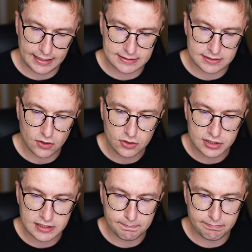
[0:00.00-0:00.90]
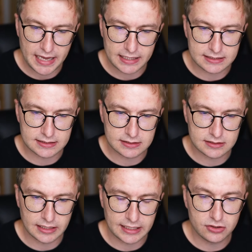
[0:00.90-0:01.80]
it's not in the
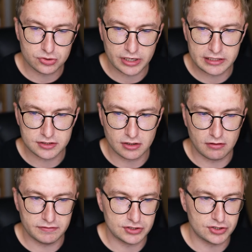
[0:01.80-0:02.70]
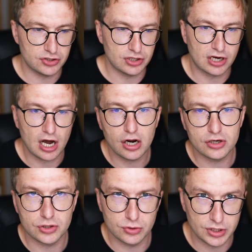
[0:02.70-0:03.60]
best interest of the certain
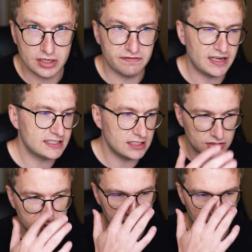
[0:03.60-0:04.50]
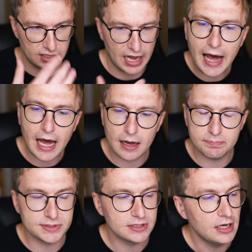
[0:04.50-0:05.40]
cartel who invest into certain
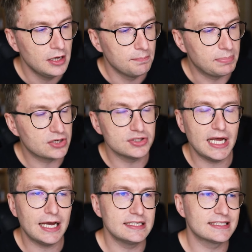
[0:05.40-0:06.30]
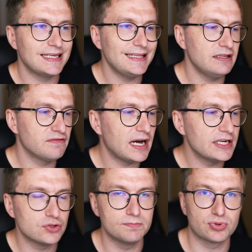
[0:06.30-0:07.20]
apps, because they are
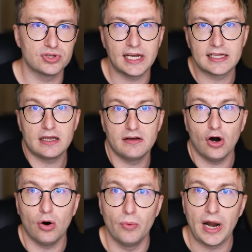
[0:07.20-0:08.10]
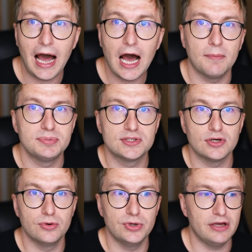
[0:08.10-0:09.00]
incentivized to protect their own apps.
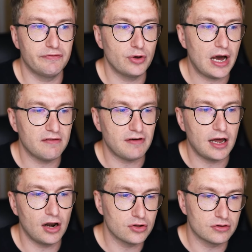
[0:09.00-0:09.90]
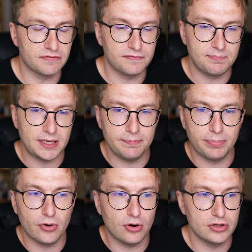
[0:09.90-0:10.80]
So if you have a lot of
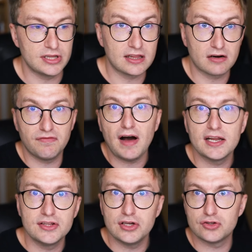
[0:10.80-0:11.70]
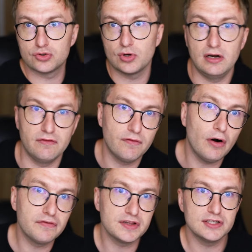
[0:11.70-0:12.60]
people that are validators who are
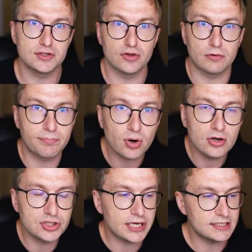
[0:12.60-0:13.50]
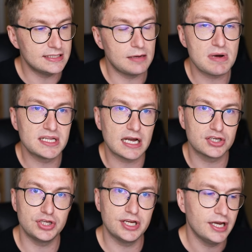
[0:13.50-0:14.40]
involved in these other projects, they might
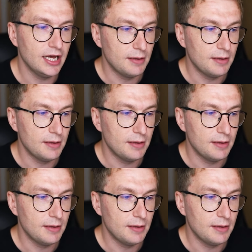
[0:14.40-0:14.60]
actually